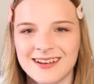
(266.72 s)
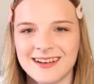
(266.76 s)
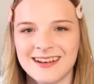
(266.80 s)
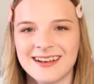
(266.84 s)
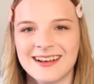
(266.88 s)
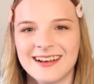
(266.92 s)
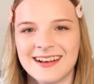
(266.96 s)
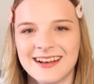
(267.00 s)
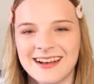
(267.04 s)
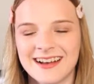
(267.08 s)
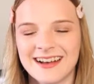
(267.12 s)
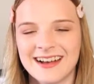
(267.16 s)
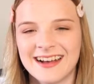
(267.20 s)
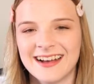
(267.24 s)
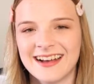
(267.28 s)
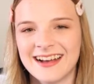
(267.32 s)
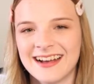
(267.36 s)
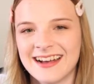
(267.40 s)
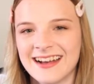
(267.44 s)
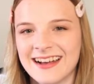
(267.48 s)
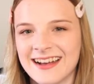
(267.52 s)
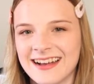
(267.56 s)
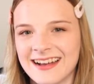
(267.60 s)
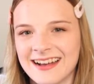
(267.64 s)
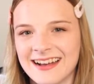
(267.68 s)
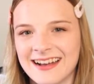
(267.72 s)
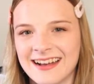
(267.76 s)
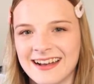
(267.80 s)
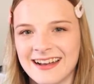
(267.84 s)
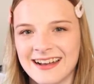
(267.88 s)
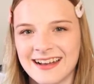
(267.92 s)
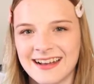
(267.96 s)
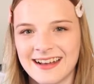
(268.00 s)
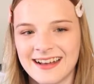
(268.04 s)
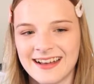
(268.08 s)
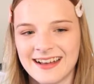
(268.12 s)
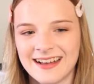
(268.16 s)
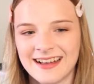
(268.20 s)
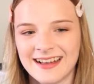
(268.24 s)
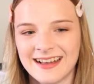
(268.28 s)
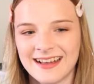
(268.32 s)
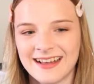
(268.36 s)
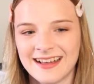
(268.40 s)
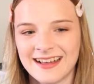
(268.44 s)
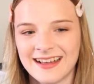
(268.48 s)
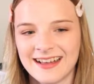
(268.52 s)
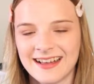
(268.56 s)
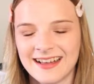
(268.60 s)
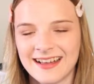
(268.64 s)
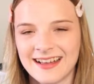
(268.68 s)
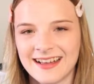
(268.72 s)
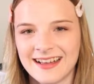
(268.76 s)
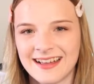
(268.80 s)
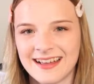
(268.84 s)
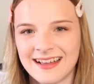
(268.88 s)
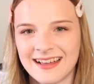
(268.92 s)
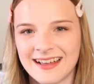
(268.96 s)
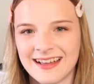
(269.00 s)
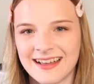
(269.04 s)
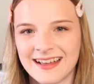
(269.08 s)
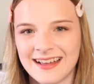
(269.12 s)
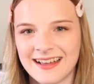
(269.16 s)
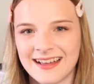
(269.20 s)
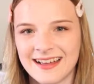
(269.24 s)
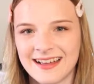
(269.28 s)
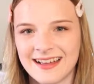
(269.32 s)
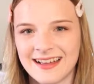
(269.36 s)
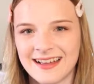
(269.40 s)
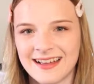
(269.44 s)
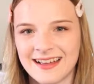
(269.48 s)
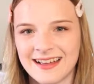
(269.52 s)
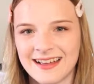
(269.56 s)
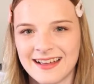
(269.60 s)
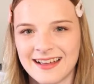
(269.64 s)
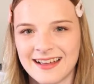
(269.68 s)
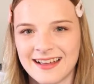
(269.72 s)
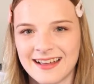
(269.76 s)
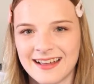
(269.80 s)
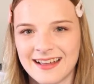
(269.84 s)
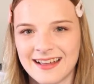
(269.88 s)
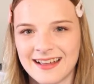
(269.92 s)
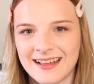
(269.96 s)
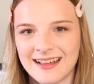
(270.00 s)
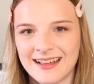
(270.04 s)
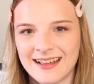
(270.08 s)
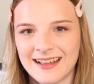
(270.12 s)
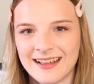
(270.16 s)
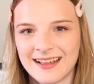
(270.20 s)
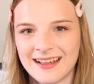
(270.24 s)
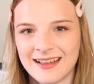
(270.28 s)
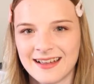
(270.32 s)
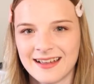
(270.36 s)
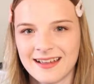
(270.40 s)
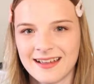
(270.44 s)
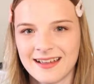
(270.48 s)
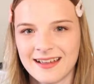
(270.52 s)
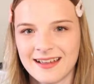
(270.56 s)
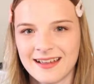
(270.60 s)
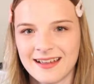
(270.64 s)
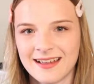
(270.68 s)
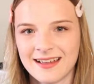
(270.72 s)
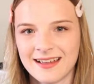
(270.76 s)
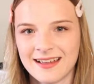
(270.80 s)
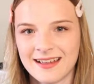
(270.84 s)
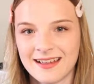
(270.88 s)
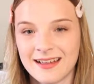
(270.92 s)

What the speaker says: (not speaking)